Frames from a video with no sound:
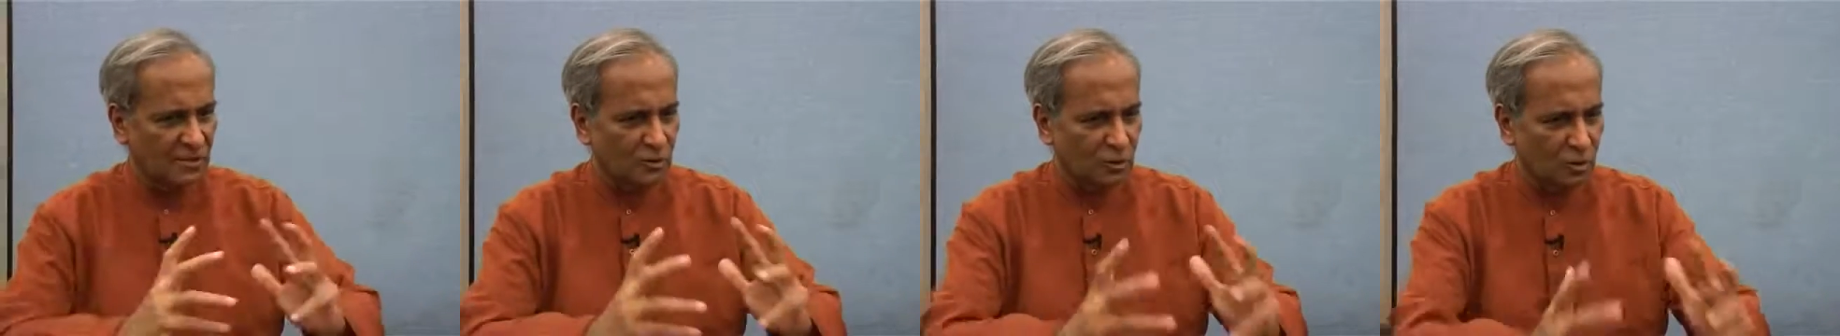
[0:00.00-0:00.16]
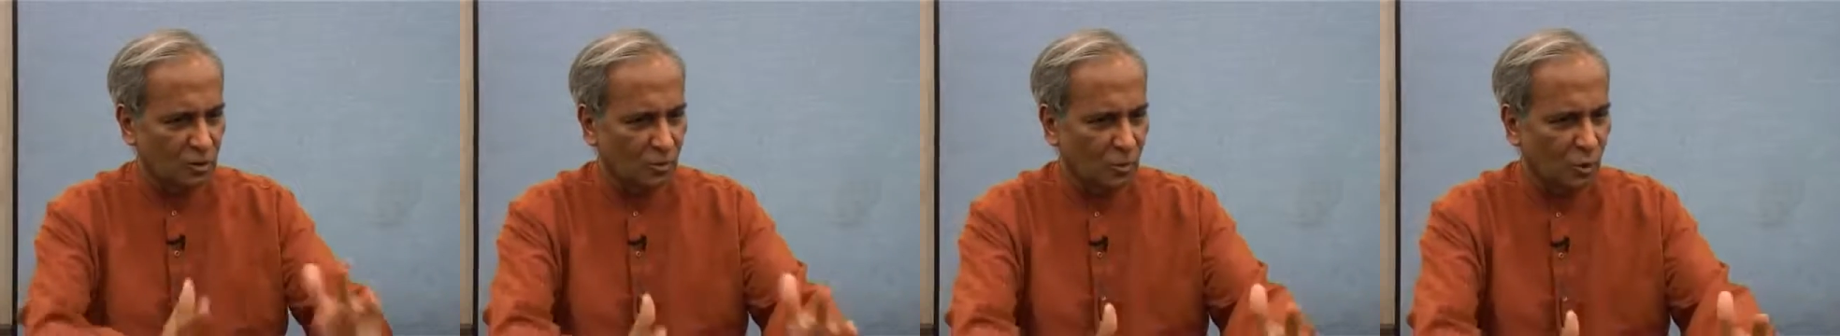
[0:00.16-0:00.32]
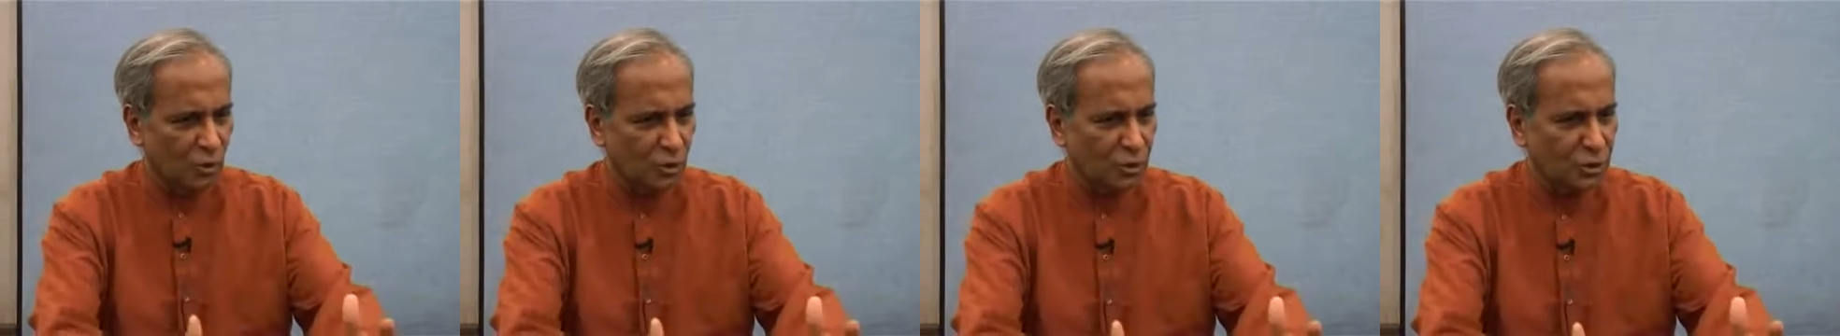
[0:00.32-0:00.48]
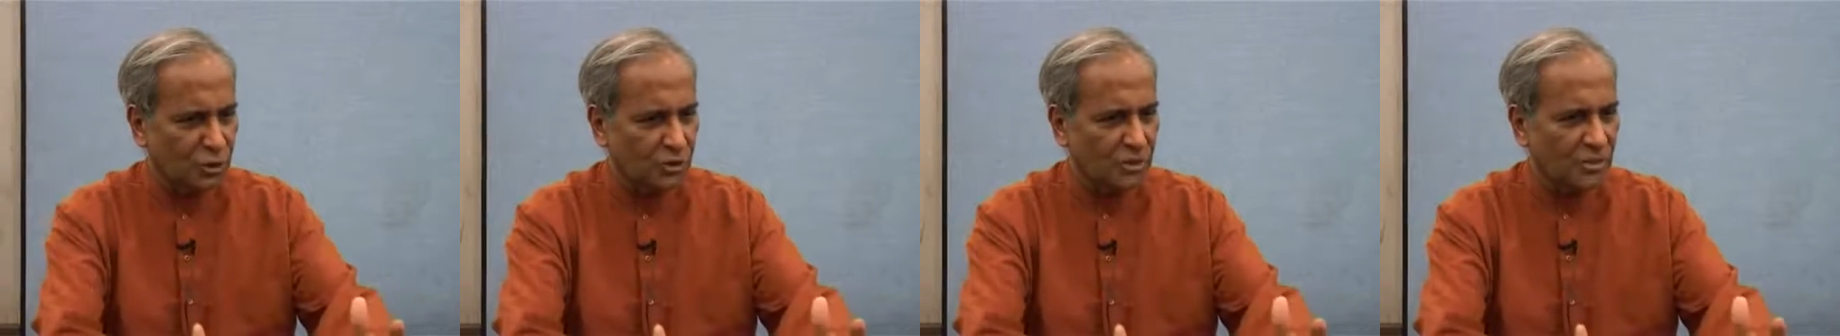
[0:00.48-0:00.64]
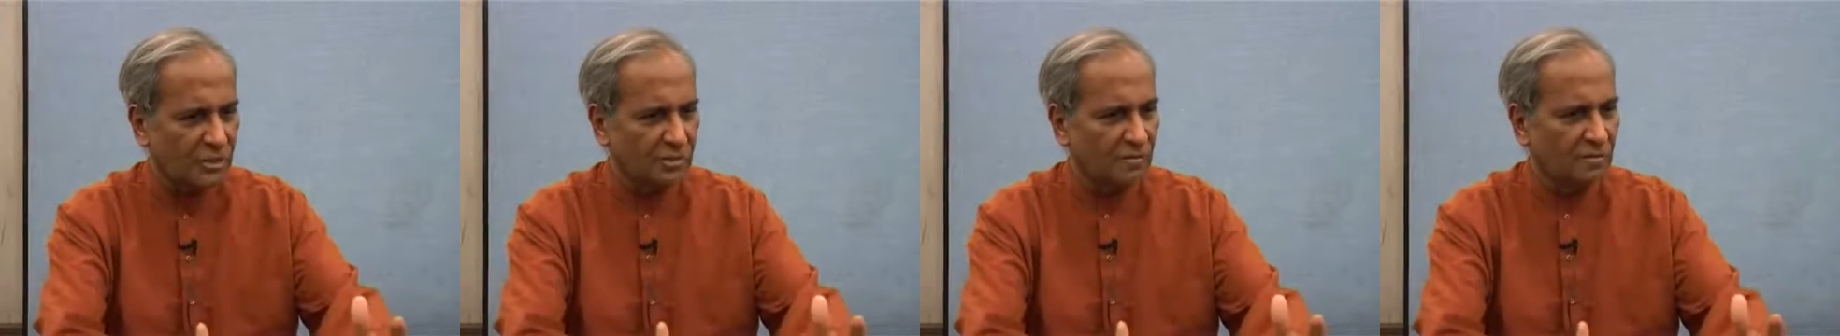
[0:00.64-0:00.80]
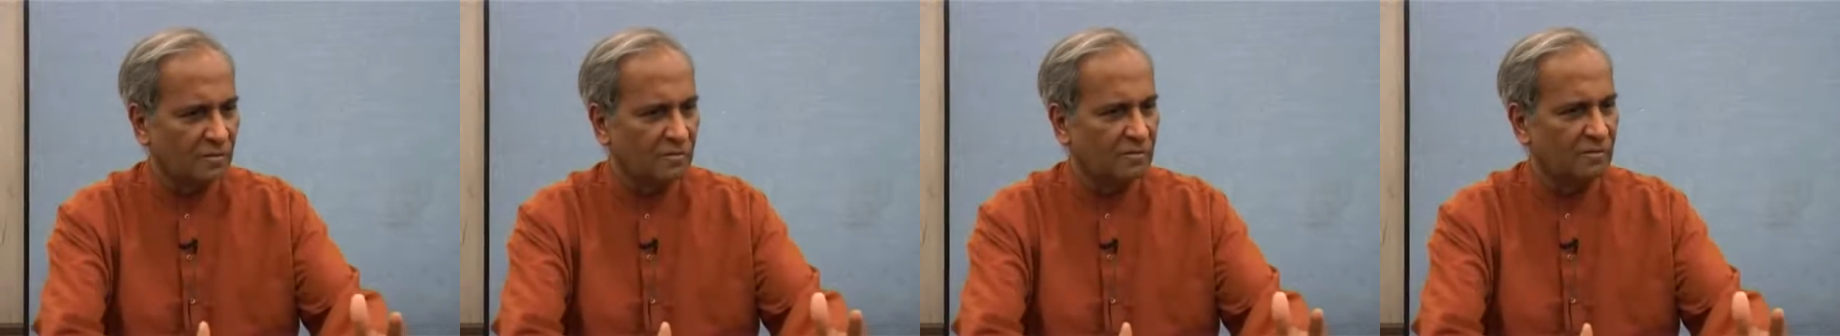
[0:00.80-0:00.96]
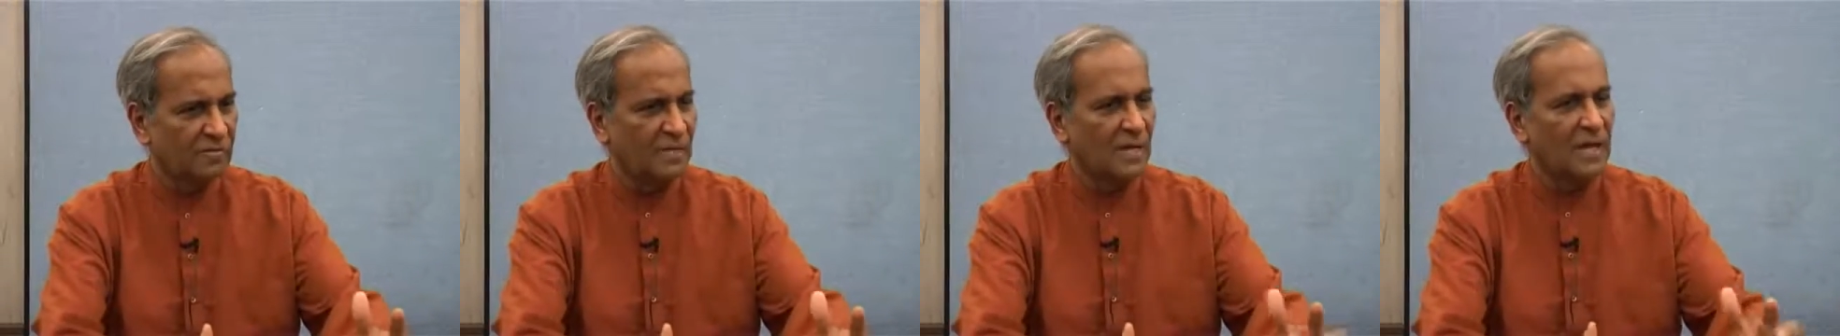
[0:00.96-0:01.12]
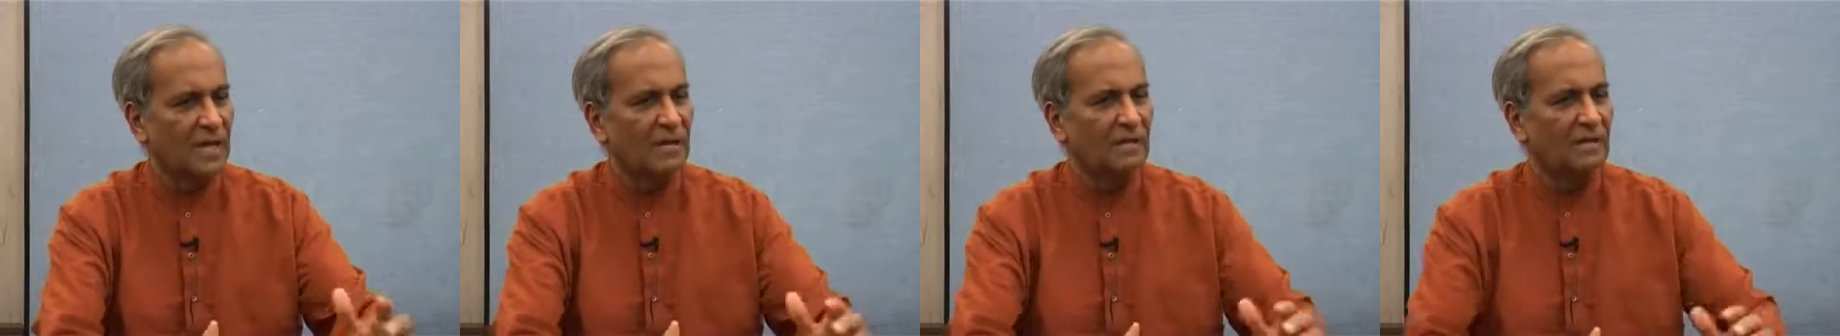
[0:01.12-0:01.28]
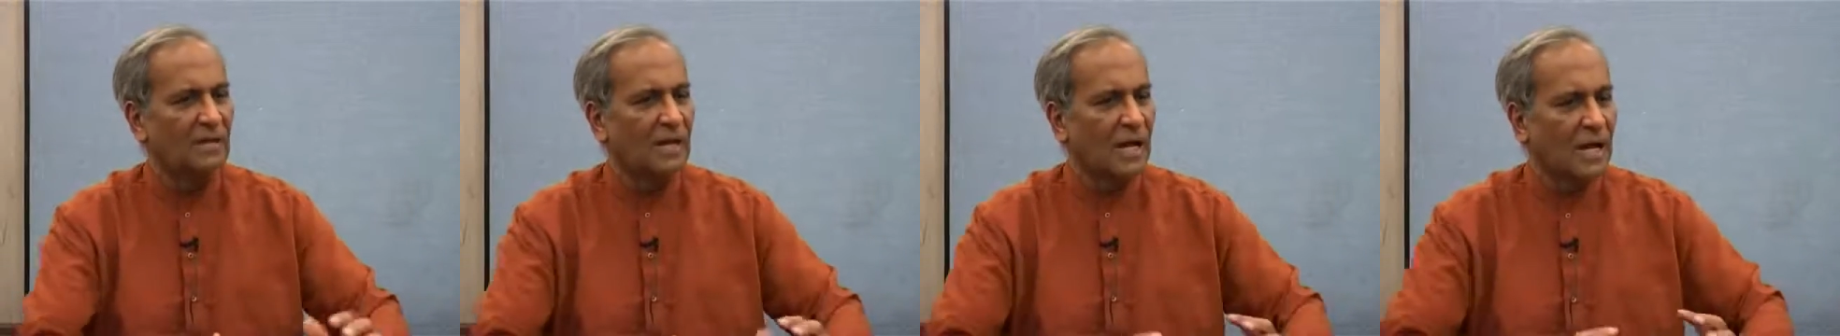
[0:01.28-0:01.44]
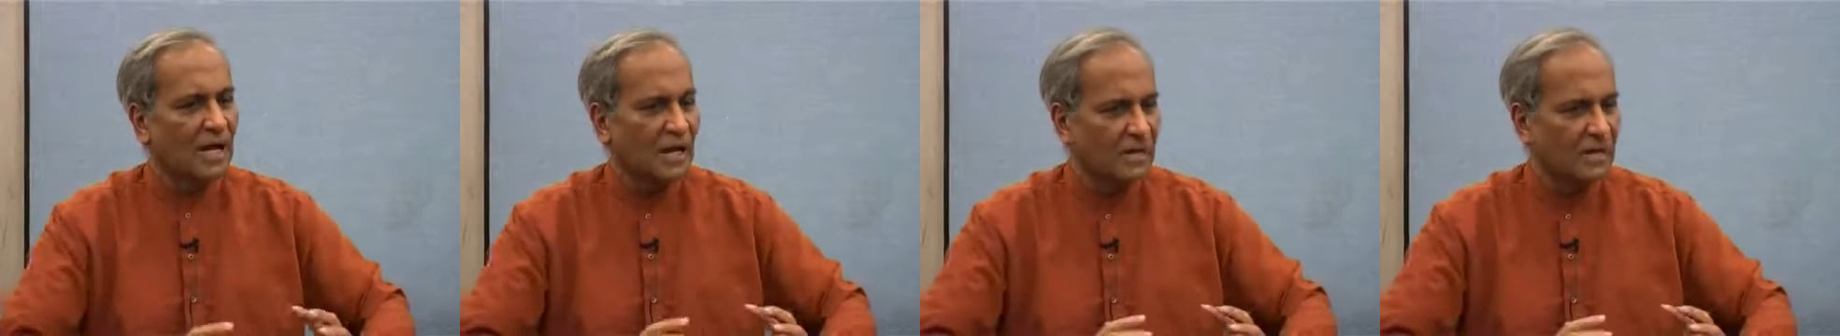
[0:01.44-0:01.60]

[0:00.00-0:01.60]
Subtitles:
into motion, and